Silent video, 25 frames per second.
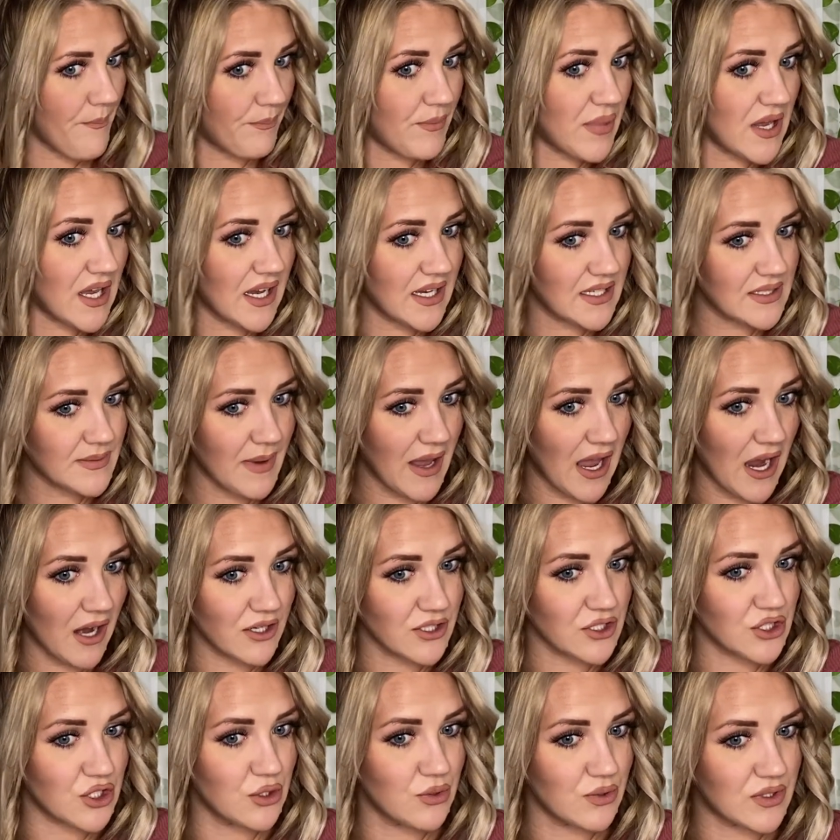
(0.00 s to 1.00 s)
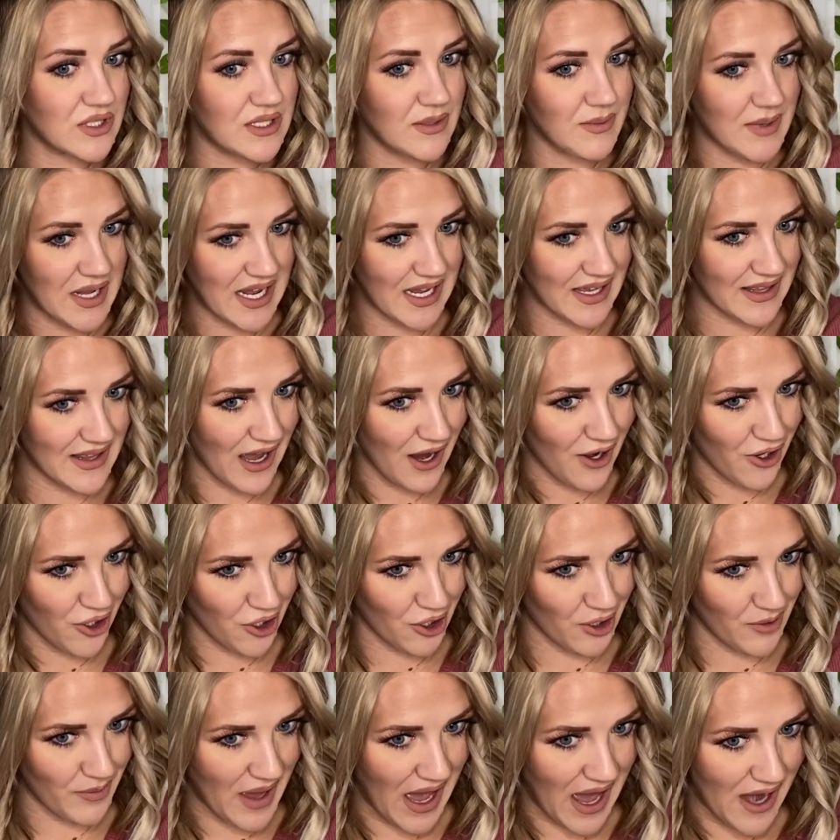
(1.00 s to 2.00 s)
Because my hair is used to being in that
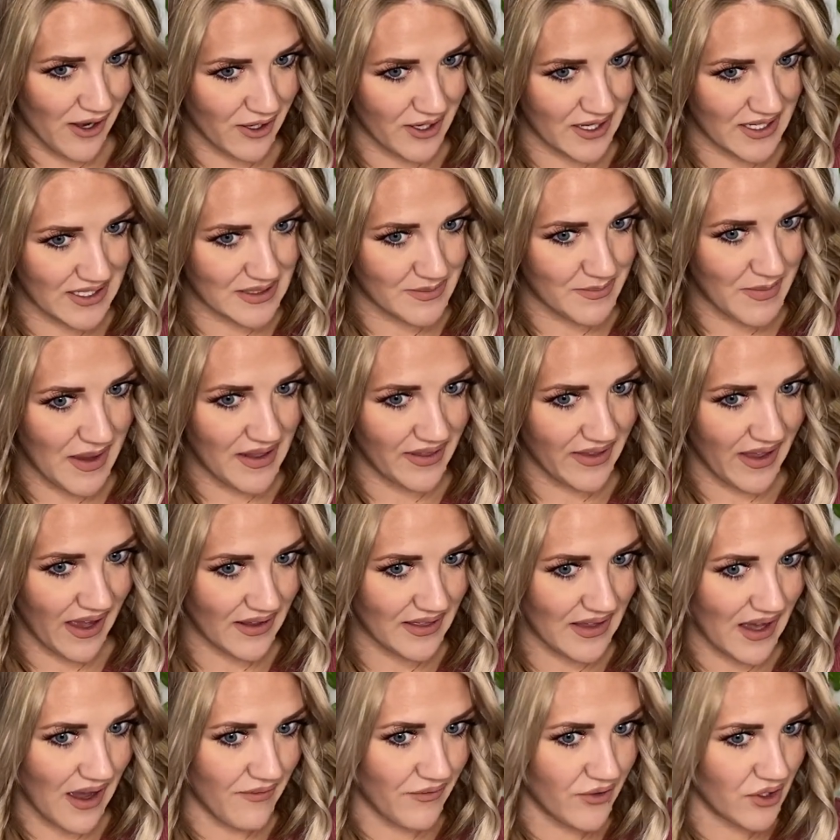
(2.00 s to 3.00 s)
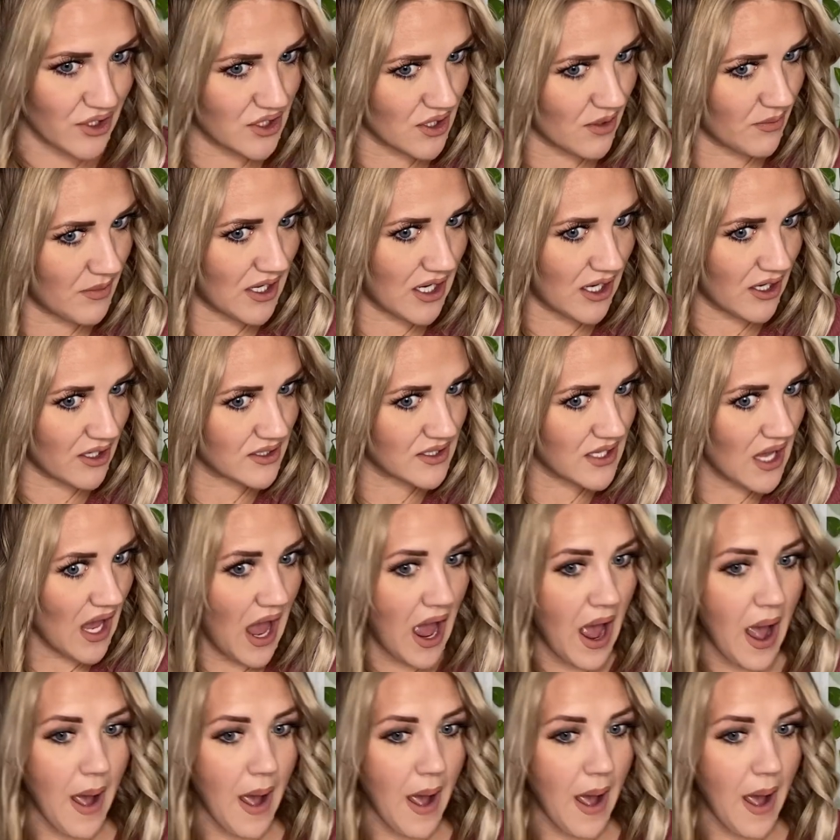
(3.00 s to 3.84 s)
curl pattern. It's been like that for so many years.